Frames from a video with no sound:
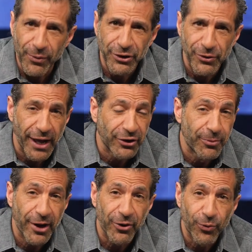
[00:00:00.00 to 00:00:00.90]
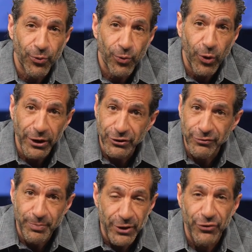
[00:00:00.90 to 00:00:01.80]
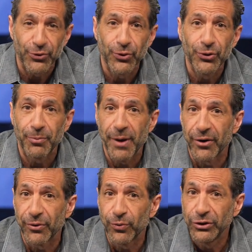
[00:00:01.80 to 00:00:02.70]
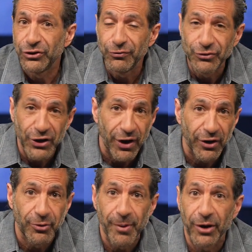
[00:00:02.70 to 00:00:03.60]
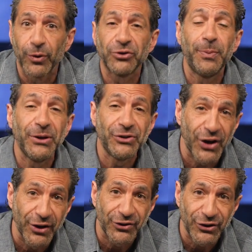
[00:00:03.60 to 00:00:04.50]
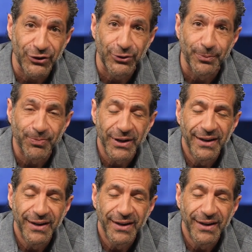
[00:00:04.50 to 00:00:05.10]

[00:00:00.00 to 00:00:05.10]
where you're at, no matter what you've been through, no matter what you've done, no matter what's been done to you.